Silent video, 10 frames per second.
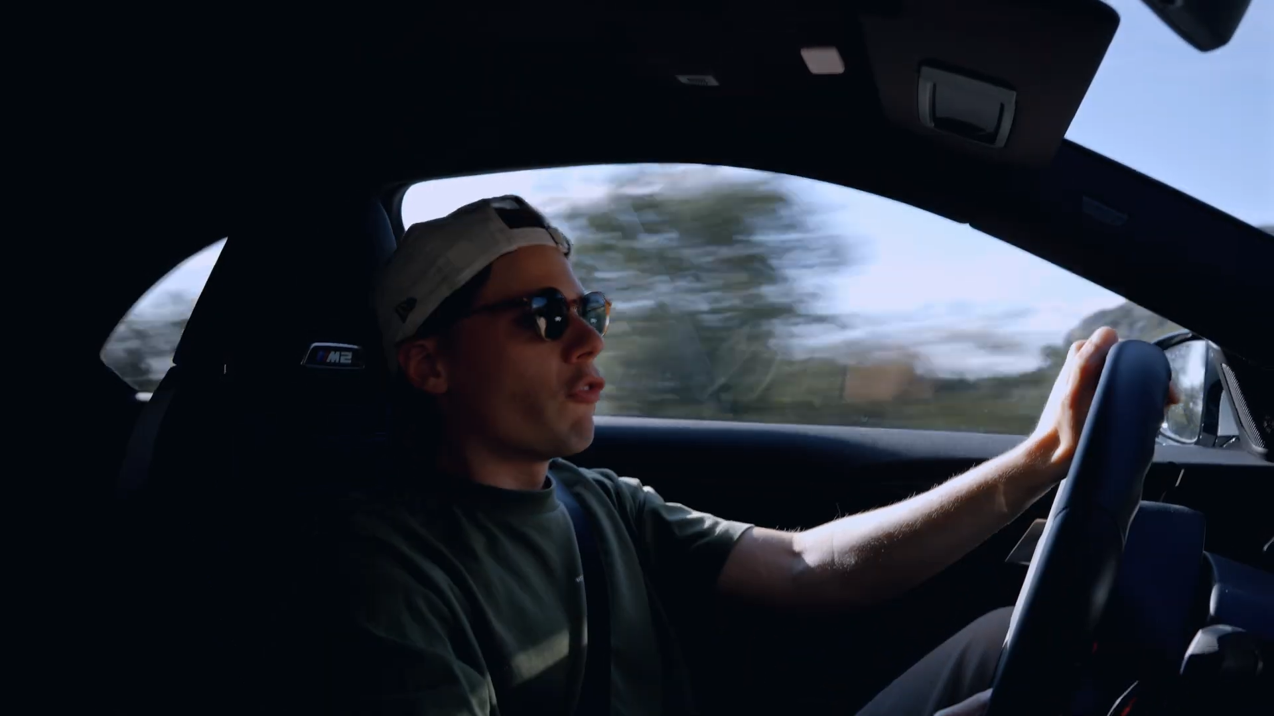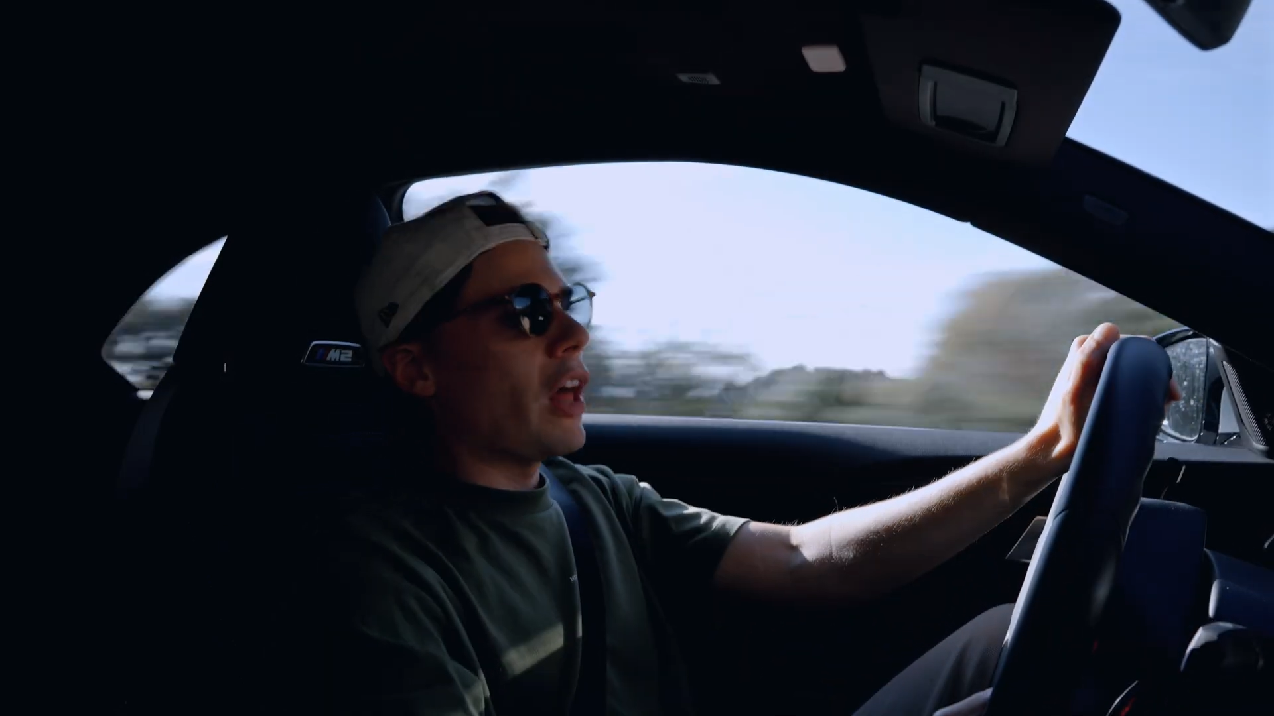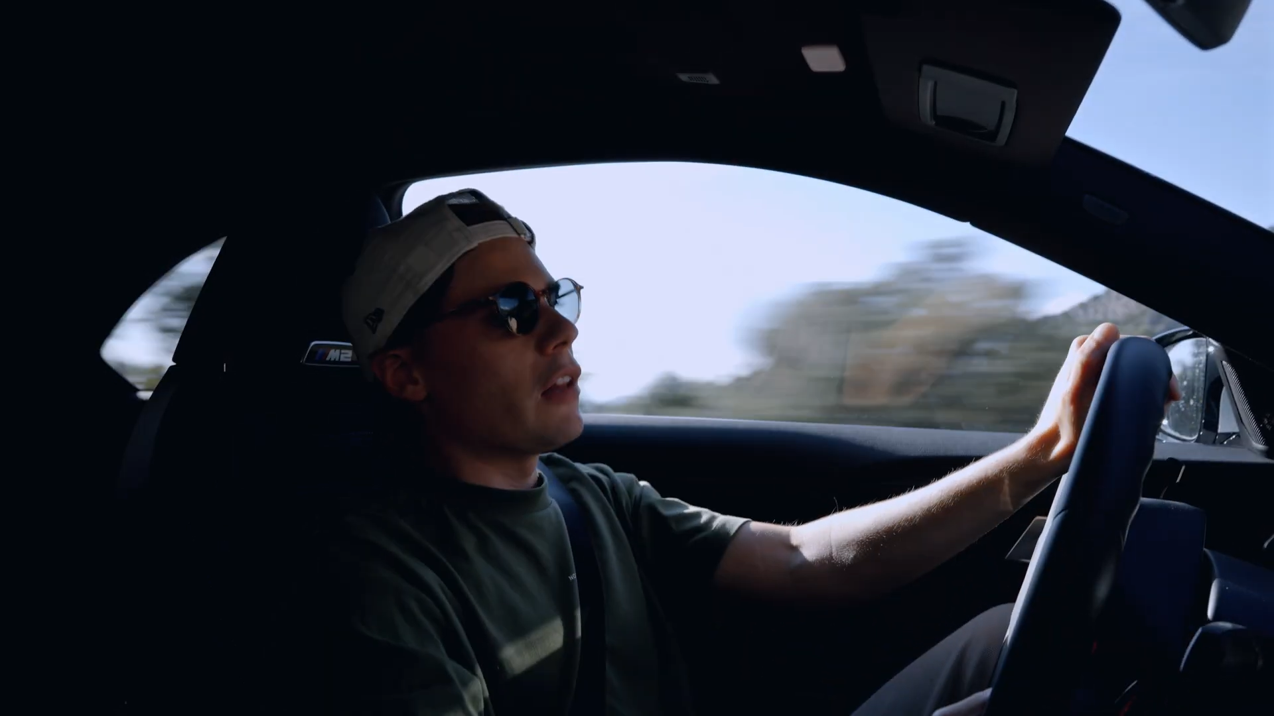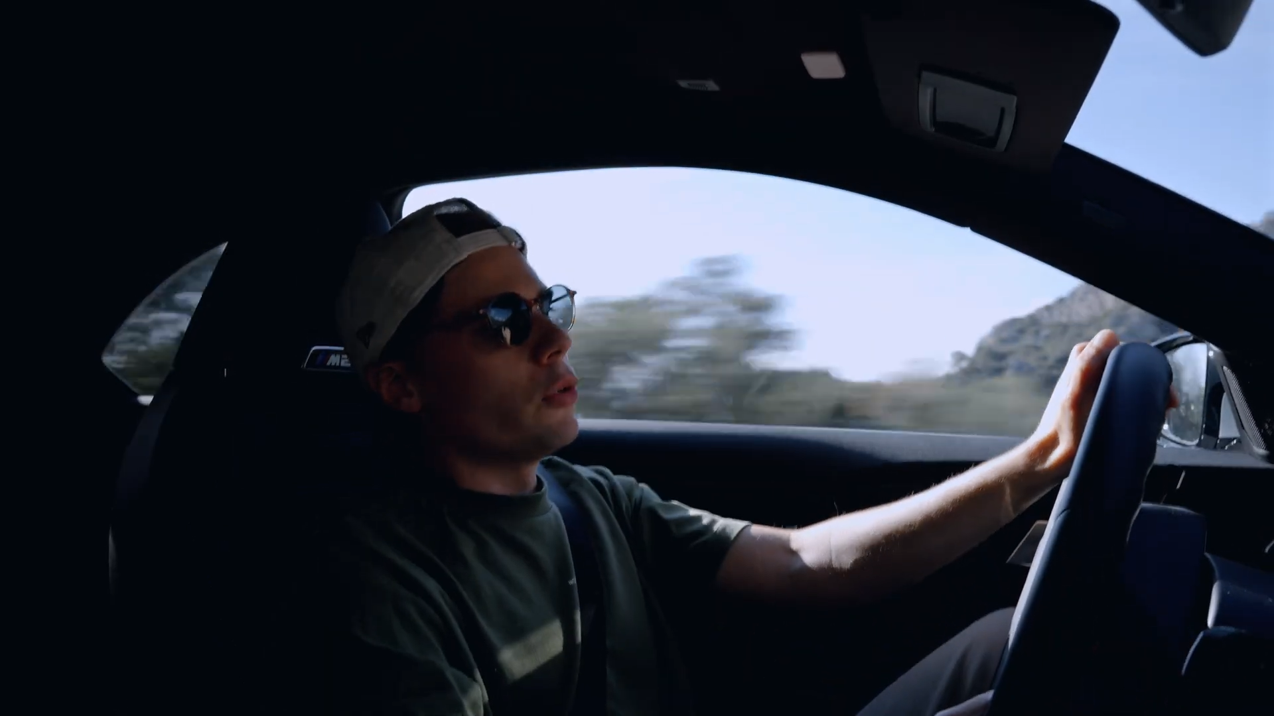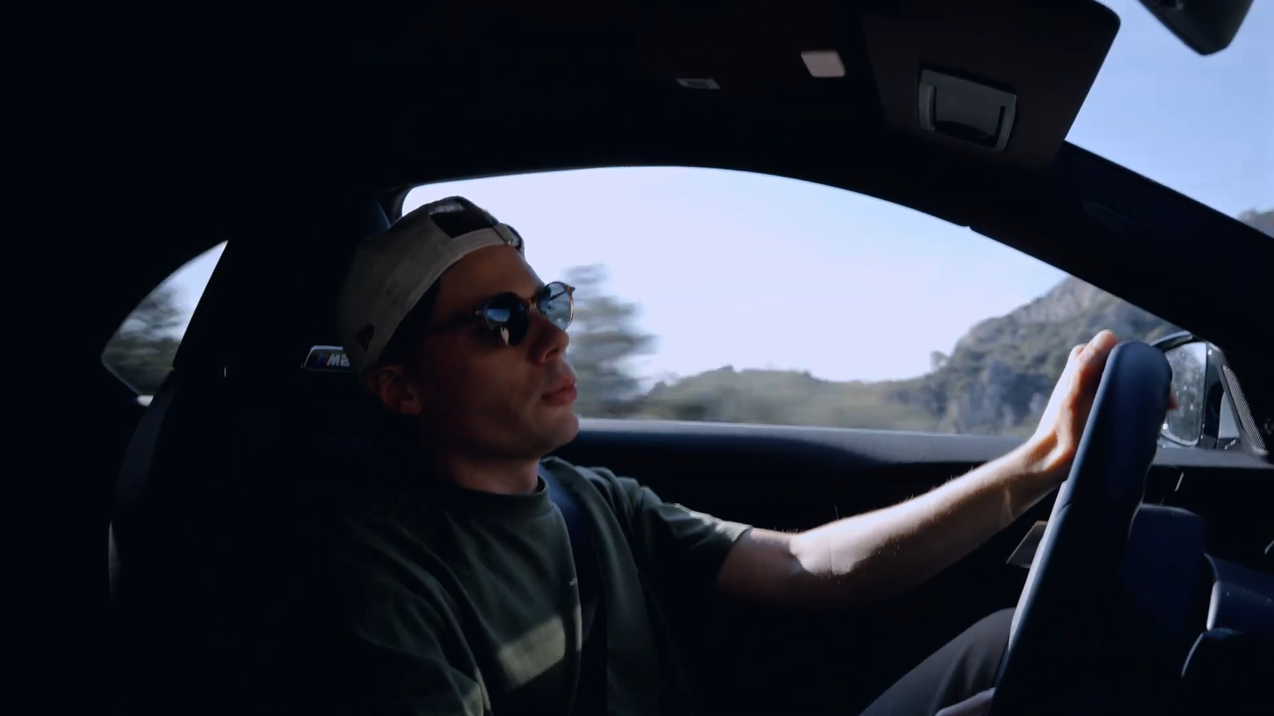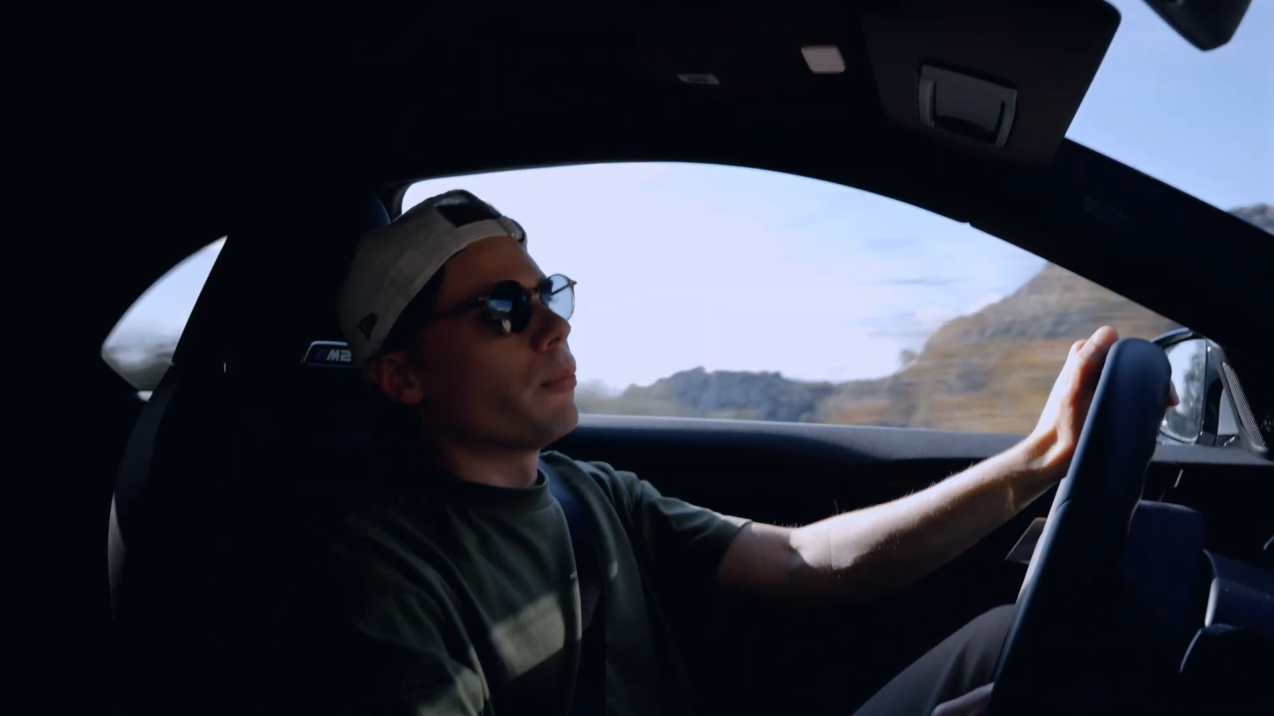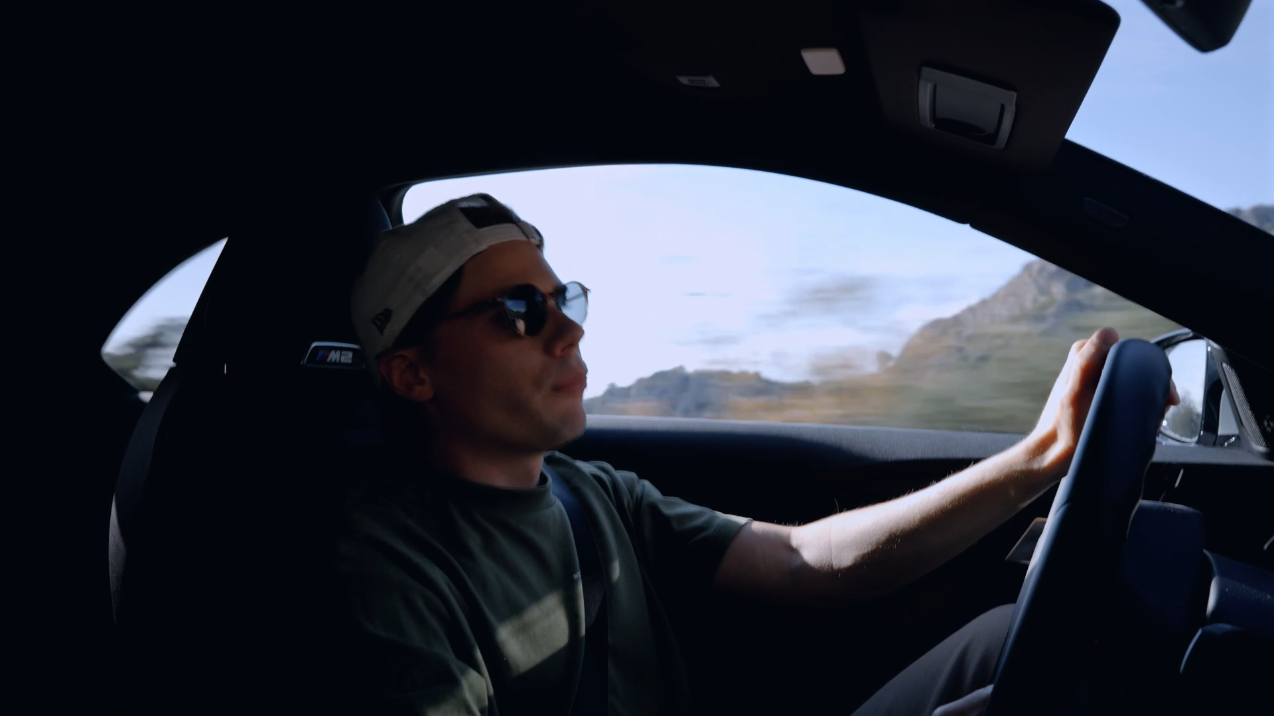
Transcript: value.